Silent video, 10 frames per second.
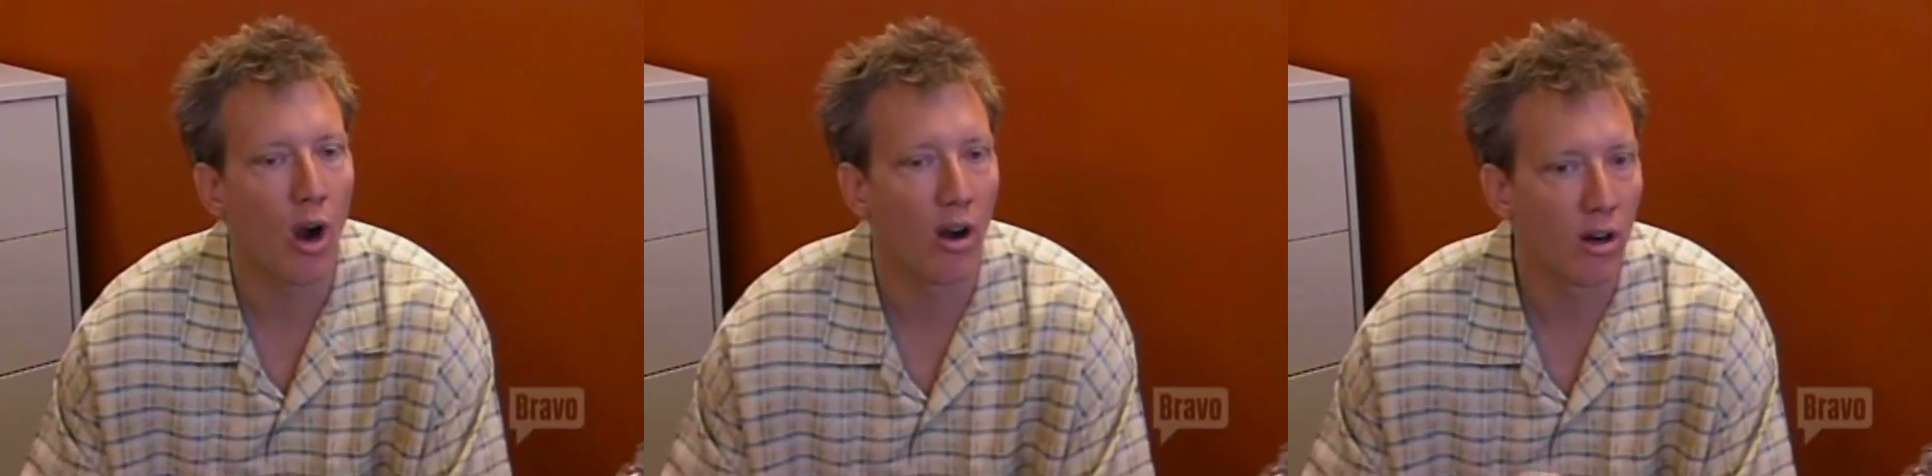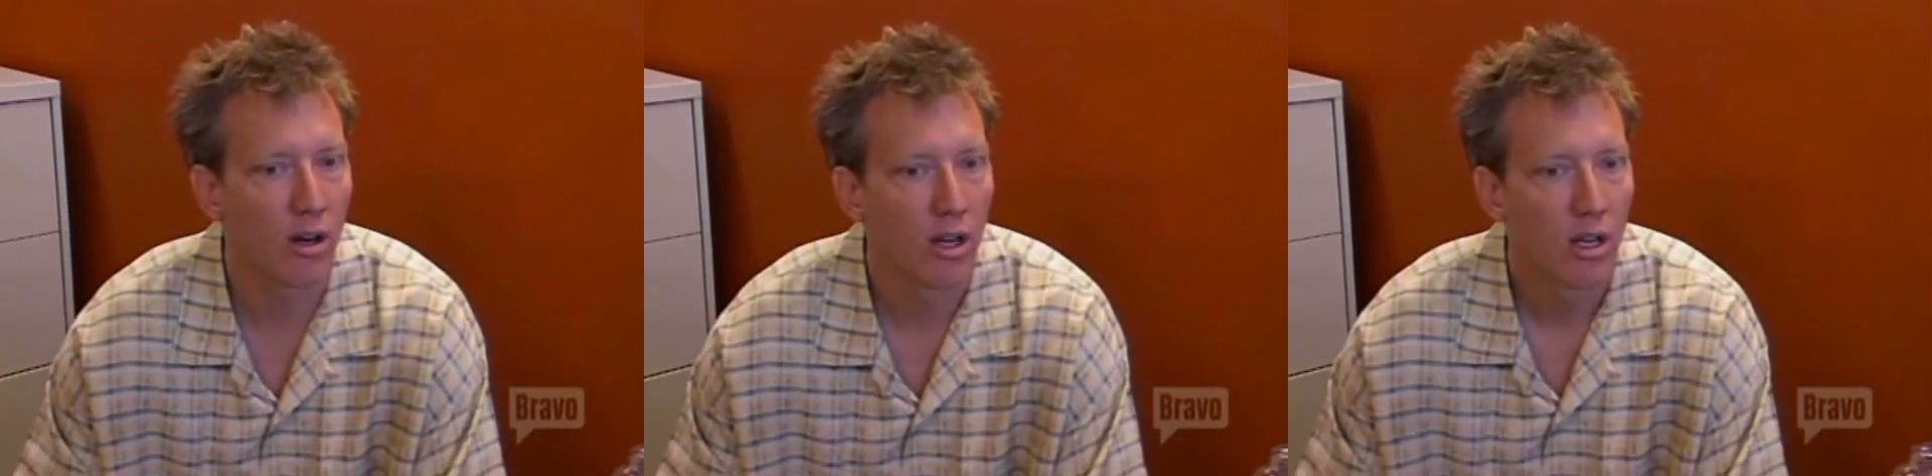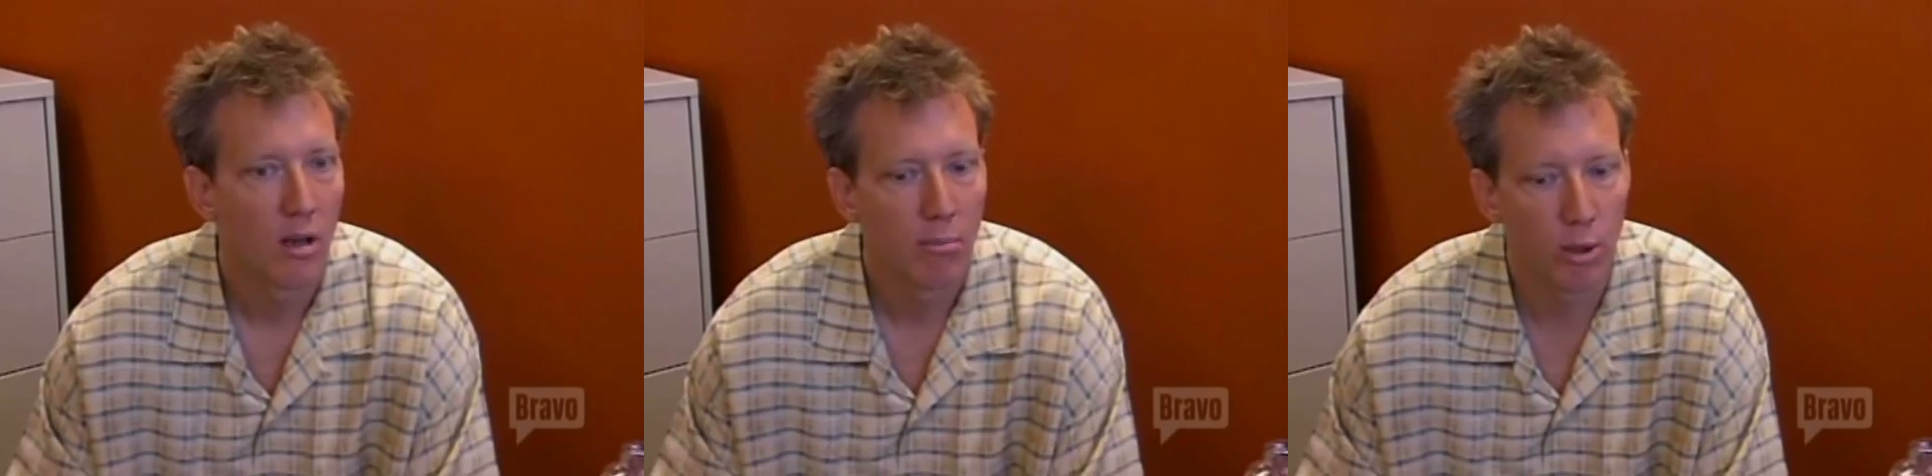are
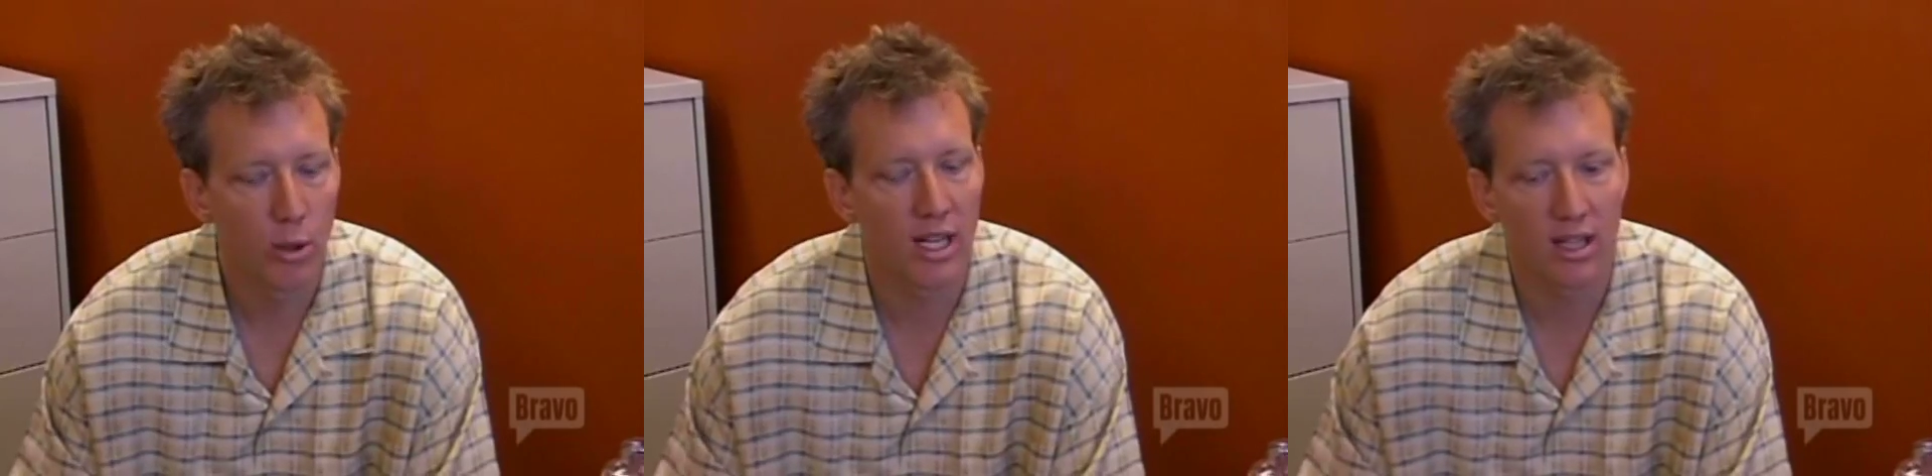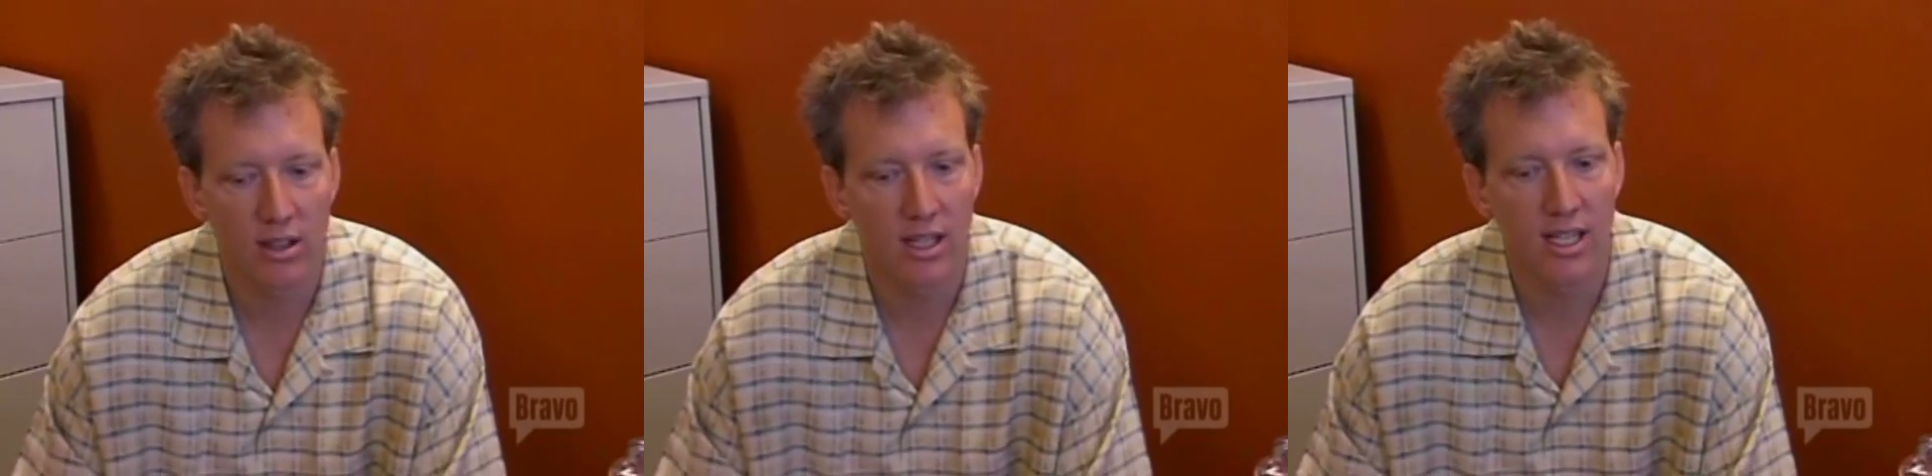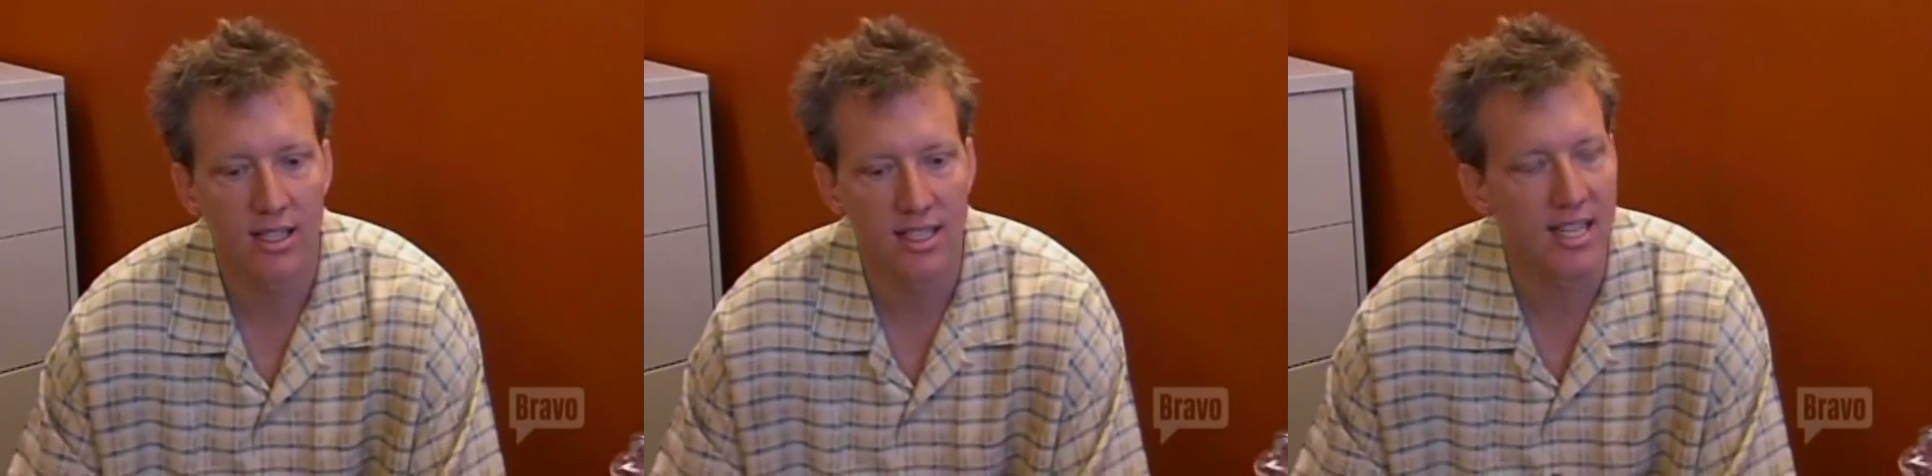putting
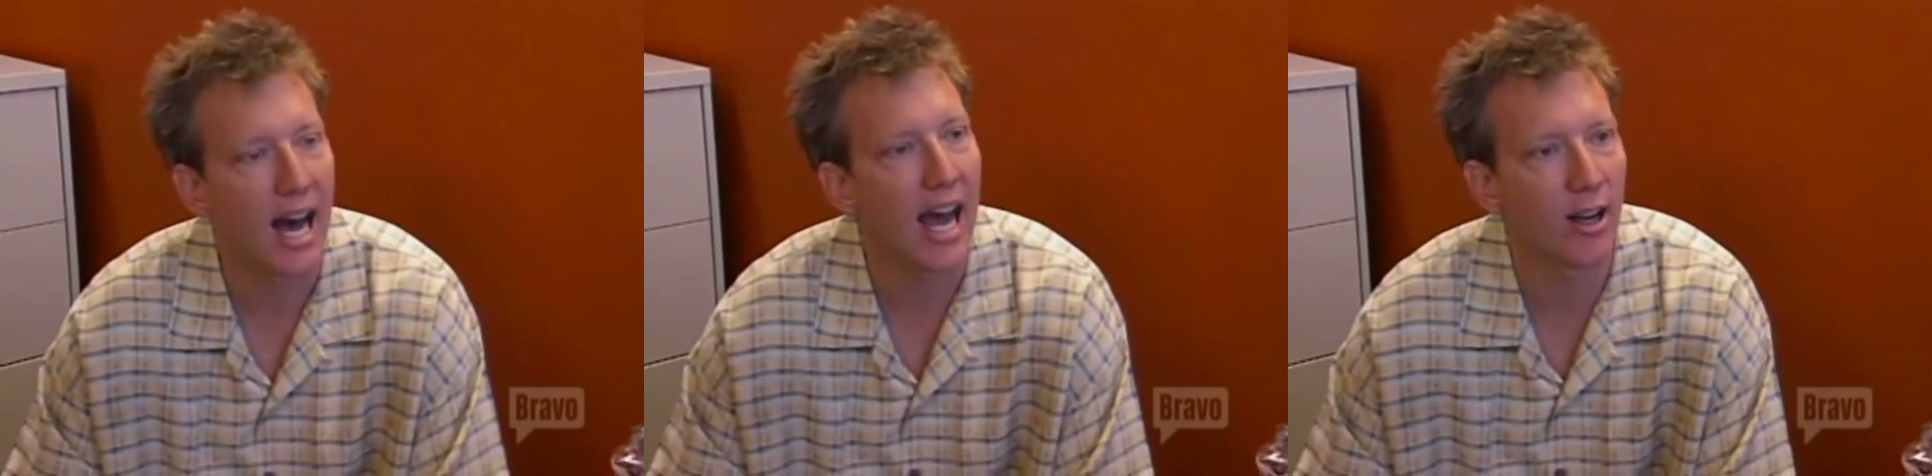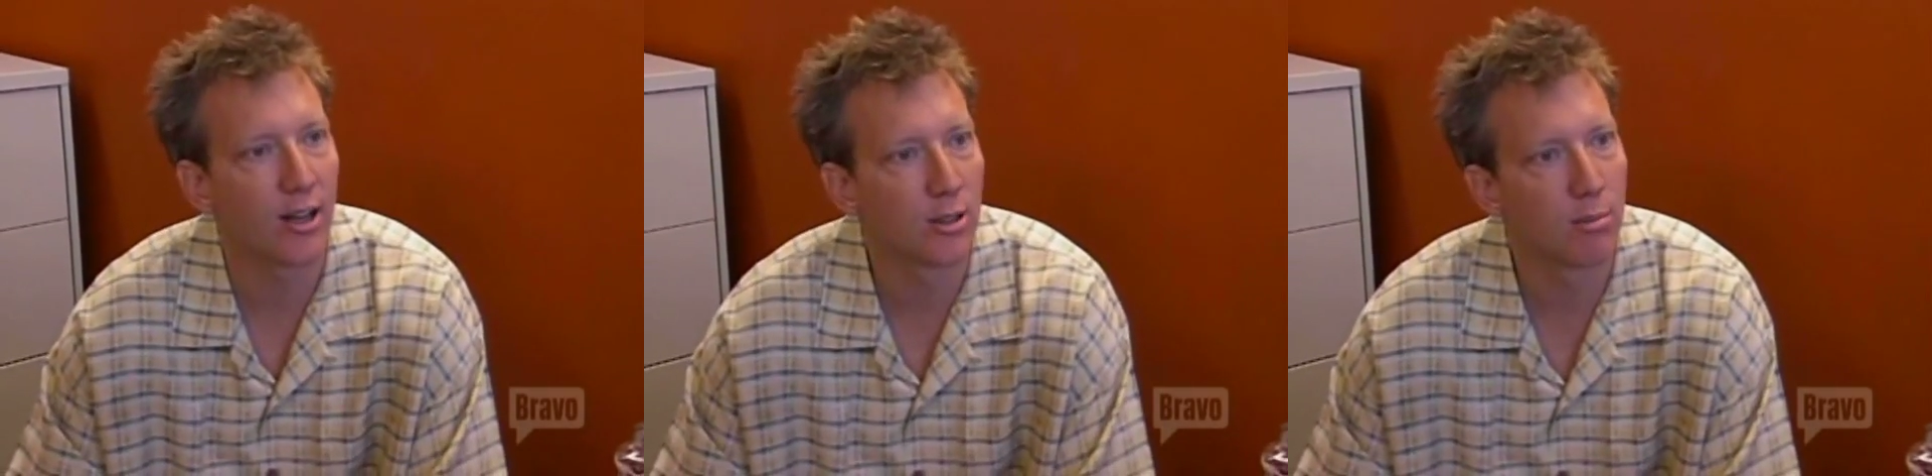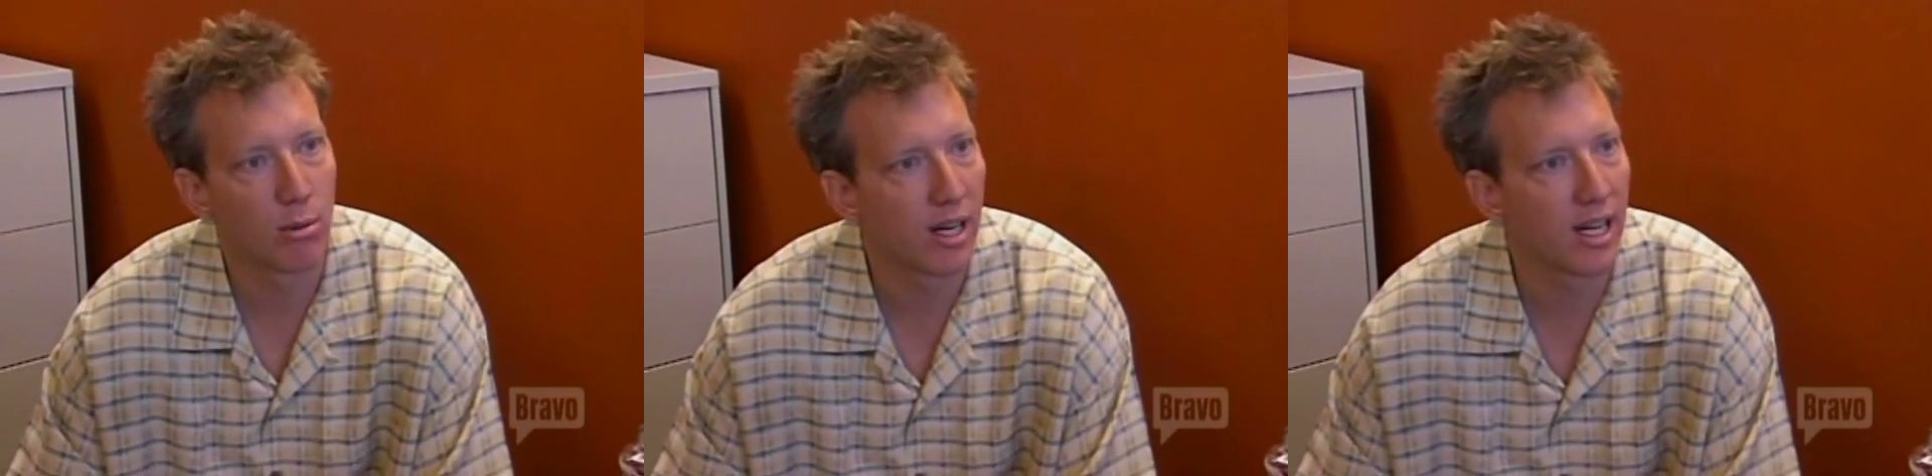the desire
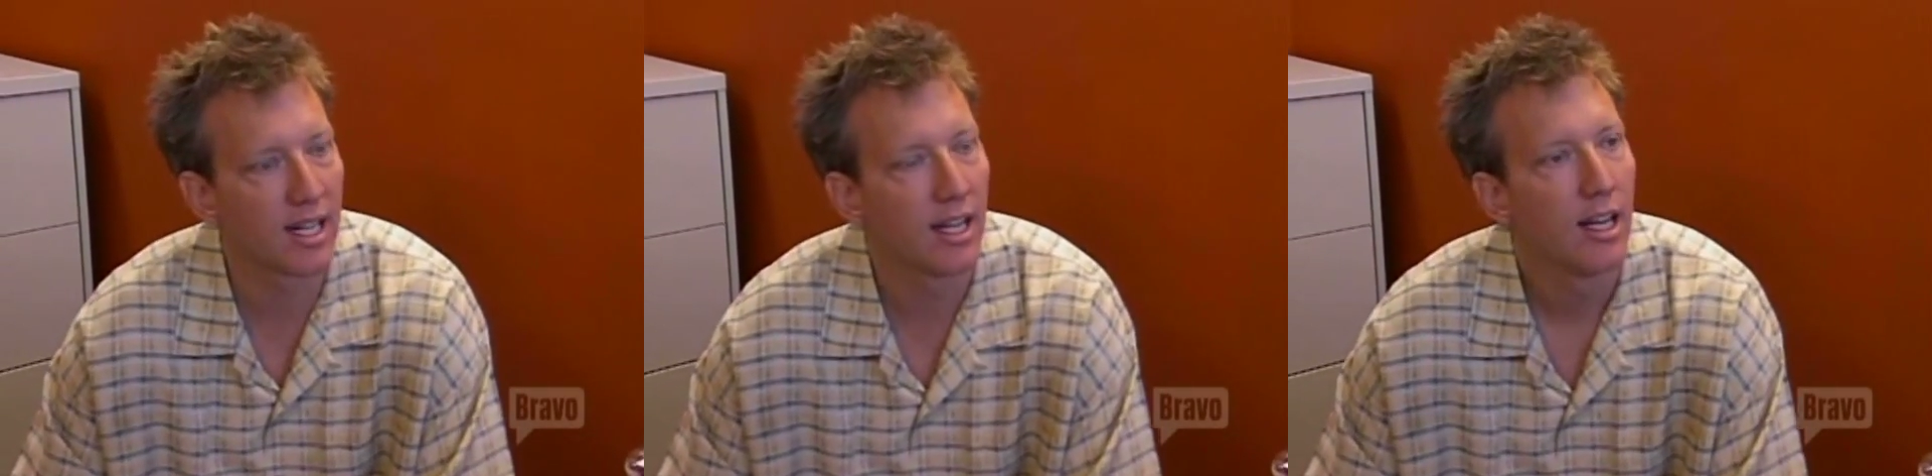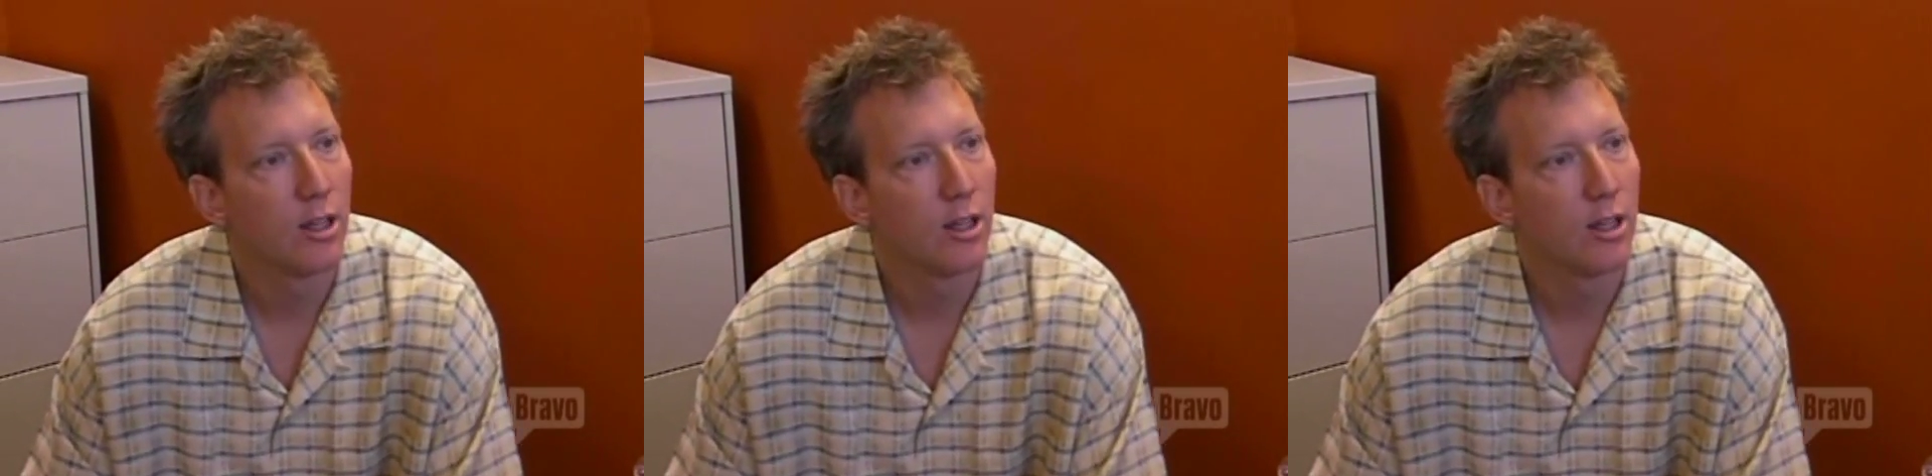to bring